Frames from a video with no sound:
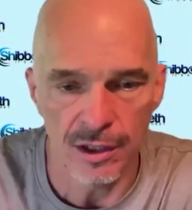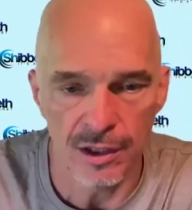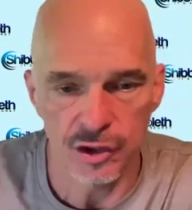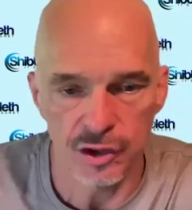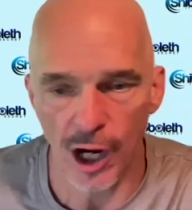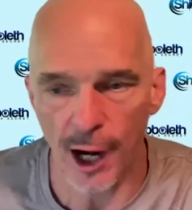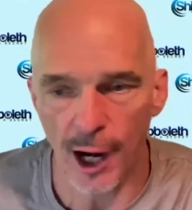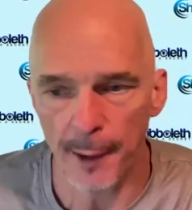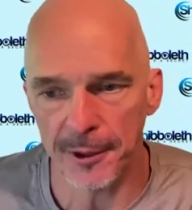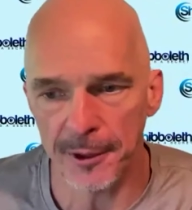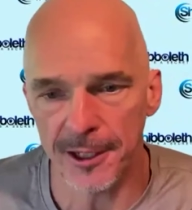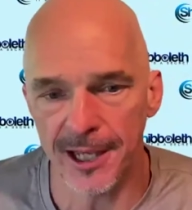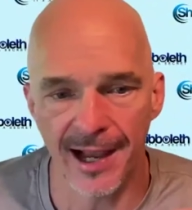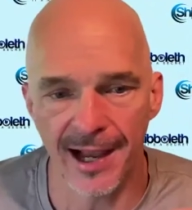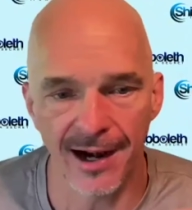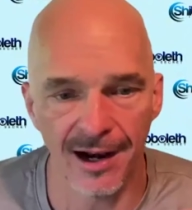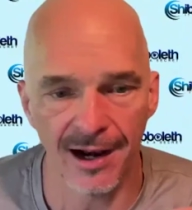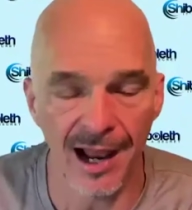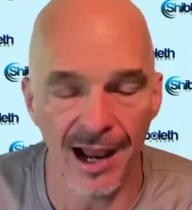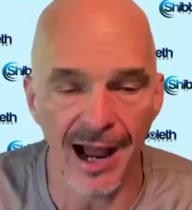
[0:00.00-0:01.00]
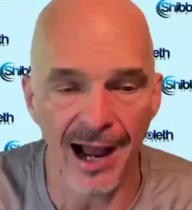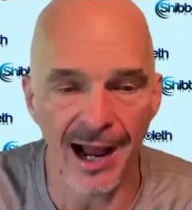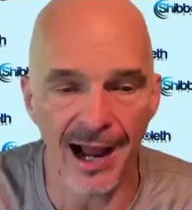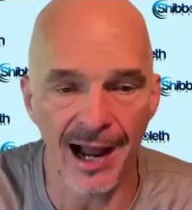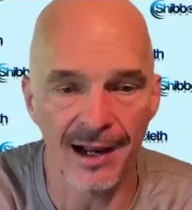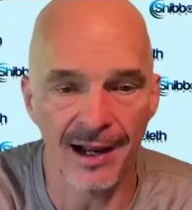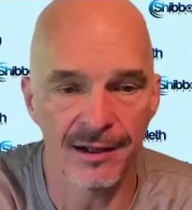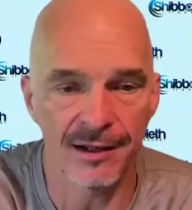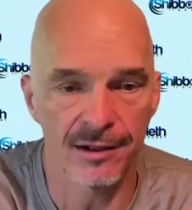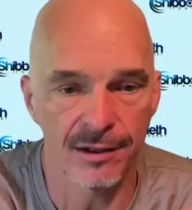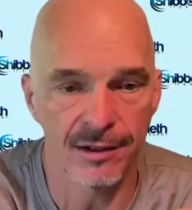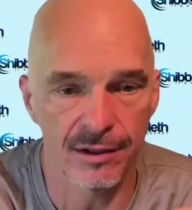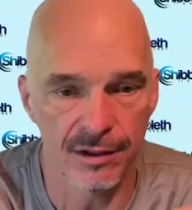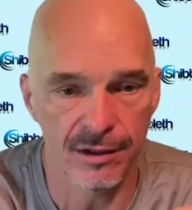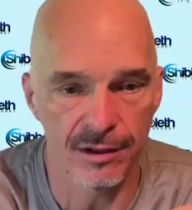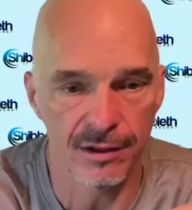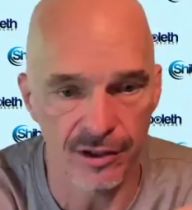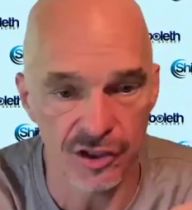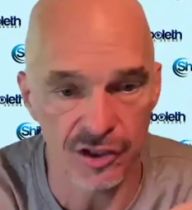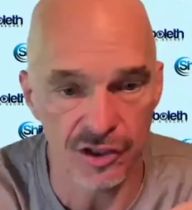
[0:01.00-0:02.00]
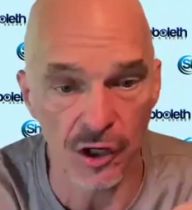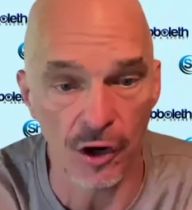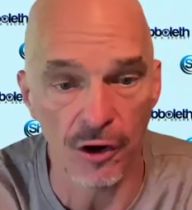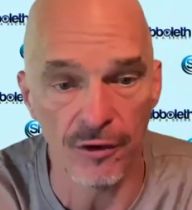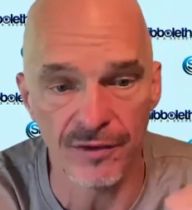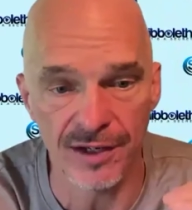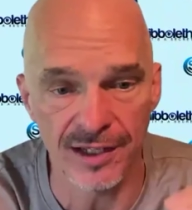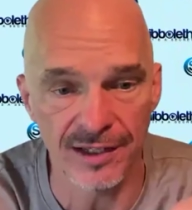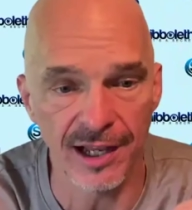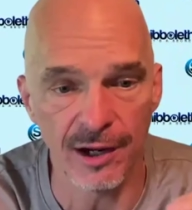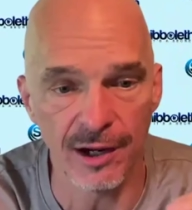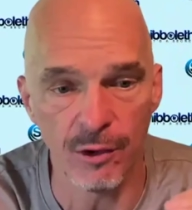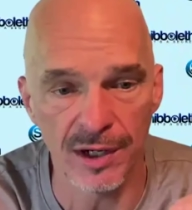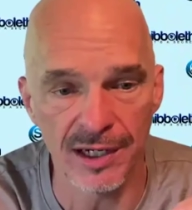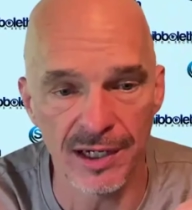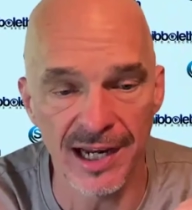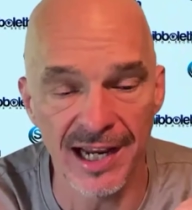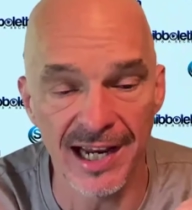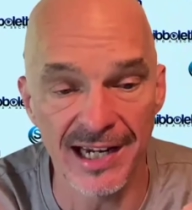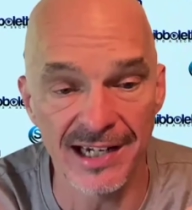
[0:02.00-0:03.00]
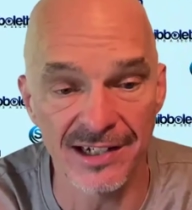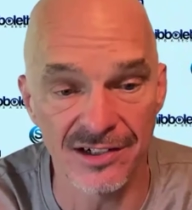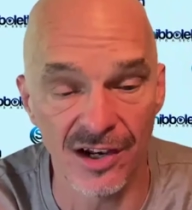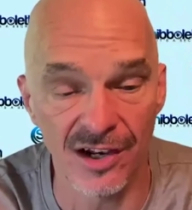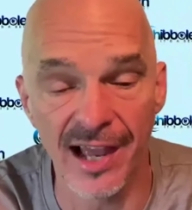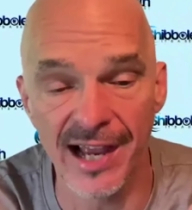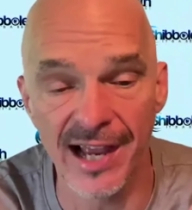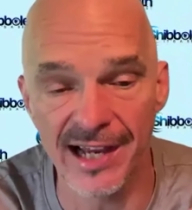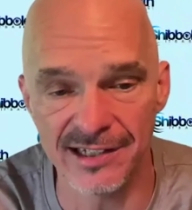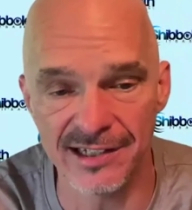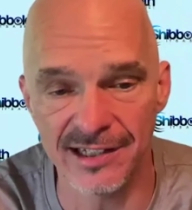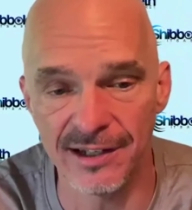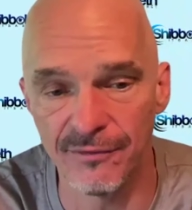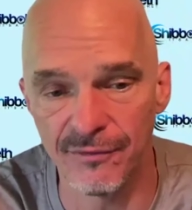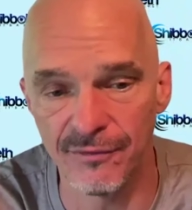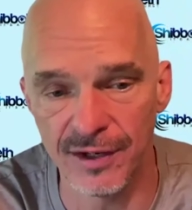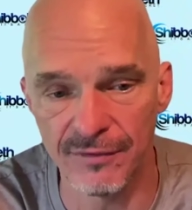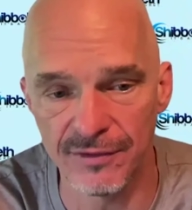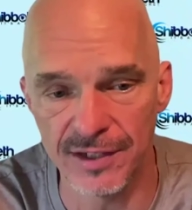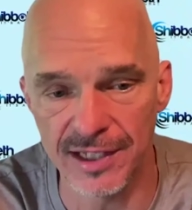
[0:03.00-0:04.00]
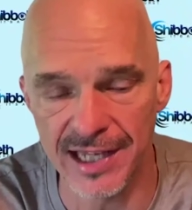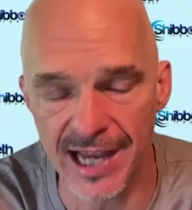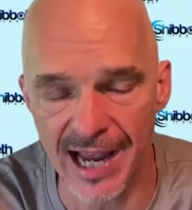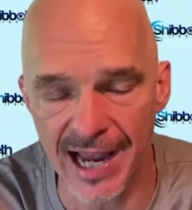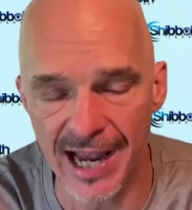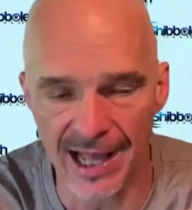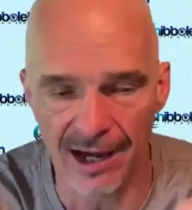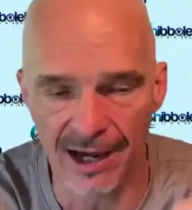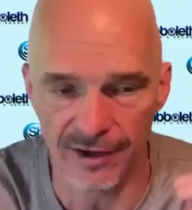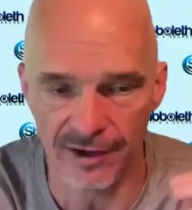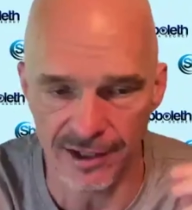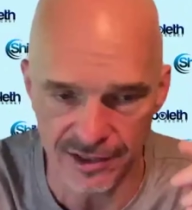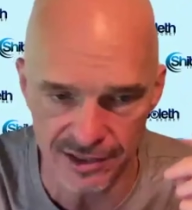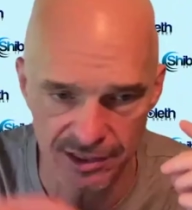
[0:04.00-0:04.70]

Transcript: Tropicana Light, the serving that we need is less than 50 calories.